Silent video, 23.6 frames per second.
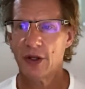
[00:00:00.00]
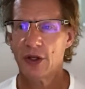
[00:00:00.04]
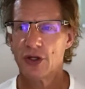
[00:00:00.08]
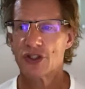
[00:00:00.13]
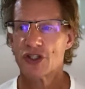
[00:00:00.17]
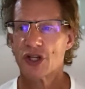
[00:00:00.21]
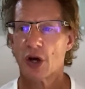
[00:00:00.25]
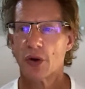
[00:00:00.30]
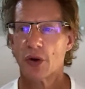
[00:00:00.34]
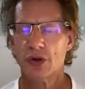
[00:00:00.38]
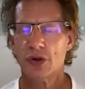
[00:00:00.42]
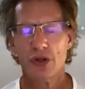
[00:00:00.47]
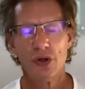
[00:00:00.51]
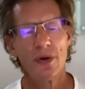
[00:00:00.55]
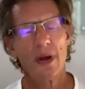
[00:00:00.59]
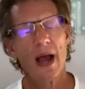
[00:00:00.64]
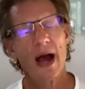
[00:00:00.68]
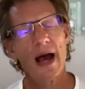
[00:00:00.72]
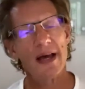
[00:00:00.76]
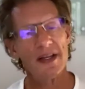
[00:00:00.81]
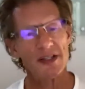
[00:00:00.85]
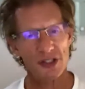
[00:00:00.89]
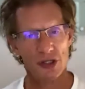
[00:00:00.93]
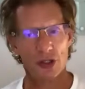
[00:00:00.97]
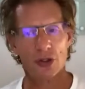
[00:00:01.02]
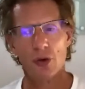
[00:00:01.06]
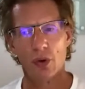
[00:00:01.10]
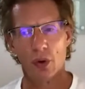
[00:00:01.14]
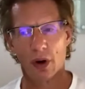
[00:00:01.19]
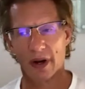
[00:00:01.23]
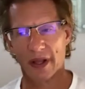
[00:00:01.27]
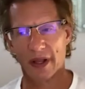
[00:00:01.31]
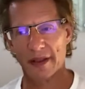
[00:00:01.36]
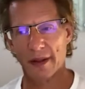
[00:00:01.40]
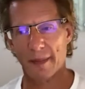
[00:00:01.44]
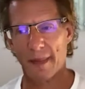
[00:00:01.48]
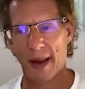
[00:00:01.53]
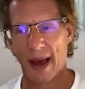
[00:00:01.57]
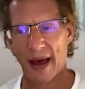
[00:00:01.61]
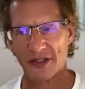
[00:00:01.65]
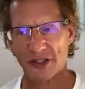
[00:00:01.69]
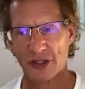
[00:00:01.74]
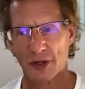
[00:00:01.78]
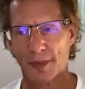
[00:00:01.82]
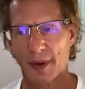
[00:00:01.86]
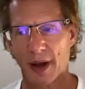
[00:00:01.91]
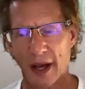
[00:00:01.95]
So you guys who are in the
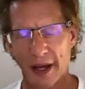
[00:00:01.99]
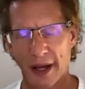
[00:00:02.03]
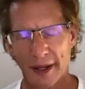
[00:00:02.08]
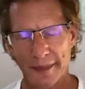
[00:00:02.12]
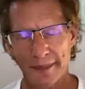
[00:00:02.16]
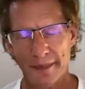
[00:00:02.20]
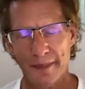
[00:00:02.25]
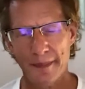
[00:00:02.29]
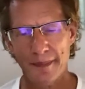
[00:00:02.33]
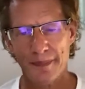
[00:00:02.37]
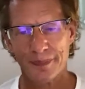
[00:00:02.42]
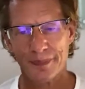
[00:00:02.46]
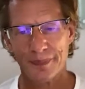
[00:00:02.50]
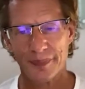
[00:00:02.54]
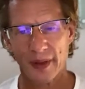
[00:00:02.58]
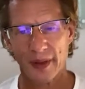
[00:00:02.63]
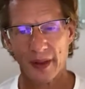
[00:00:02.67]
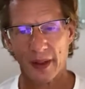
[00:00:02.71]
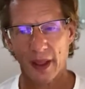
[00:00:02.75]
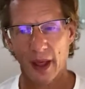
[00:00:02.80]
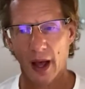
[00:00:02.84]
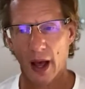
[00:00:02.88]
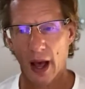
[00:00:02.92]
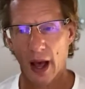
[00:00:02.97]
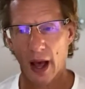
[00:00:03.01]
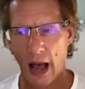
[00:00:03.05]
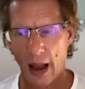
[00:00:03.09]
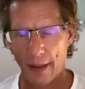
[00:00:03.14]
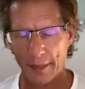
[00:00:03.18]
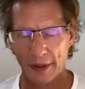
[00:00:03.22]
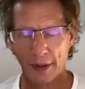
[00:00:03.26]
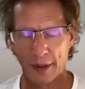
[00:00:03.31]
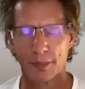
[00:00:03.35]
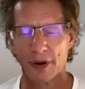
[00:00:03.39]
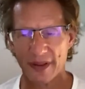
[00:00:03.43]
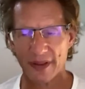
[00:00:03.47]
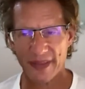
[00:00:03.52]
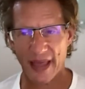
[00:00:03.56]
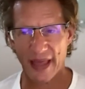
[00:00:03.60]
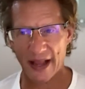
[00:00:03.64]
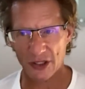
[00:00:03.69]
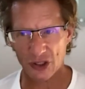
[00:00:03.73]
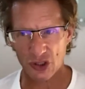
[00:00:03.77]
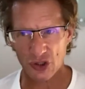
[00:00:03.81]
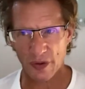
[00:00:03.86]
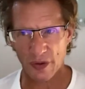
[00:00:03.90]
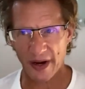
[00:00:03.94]
mastermind, I'm going to bring
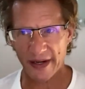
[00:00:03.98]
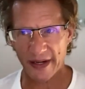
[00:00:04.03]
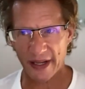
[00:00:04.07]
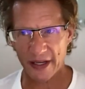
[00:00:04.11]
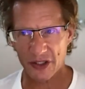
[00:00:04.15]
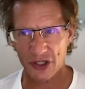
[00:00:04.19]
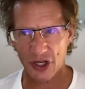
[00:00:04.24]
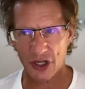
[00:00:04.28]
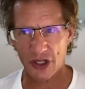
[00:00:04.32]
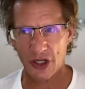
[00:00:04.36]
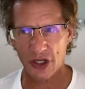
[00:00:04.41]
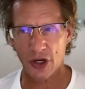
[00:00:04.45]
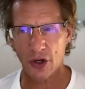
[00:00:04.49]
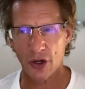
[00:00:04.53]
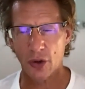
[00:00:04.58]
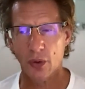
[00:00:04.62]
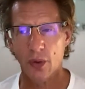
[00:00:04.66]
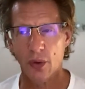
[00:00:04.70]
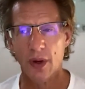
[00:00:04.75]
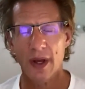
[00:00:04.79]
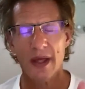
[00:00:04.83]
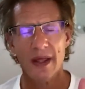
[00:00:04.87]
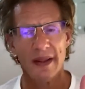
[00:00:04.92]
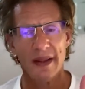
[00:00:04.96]
that training to you.